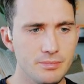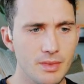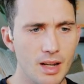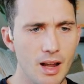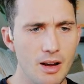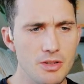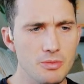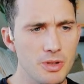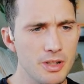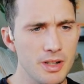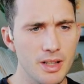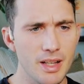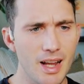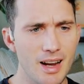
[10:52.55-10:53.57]
I was
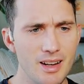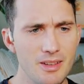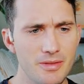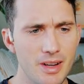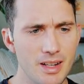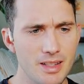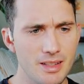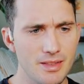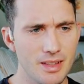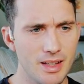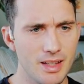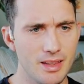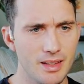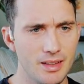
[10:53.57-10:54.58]
wondering, like, how do you find something
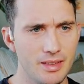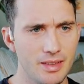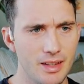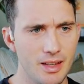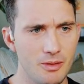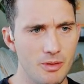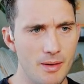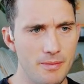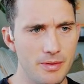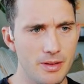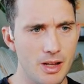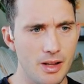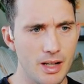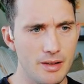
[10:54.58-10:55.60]
like this in
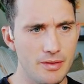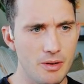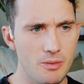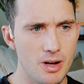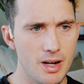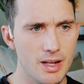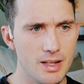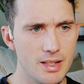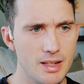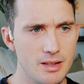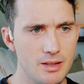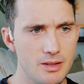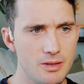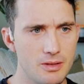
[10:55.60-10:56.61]
Webflow? Like, if I wanted to
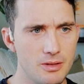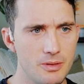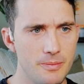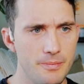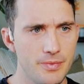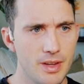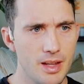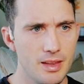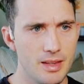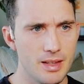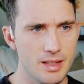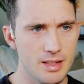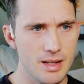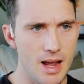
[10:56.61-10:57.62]
do
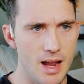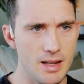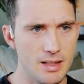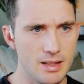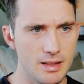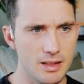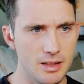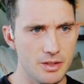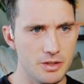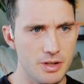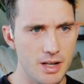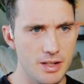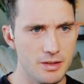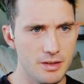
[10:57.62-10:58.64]
this nice little
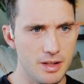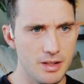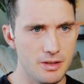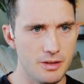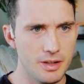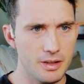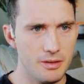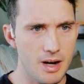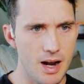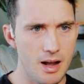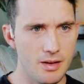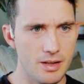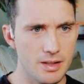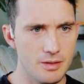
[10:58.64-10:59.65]
tracer that's going
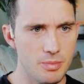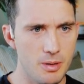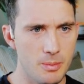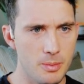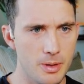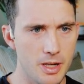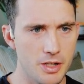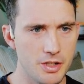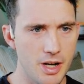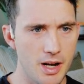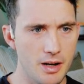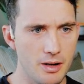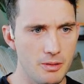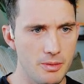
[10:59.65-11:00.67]
around, that's probably a
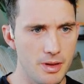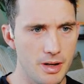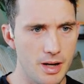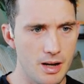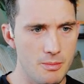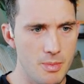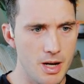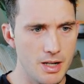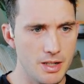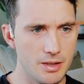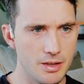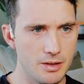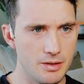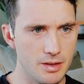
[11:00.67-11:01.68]
shader with an animation using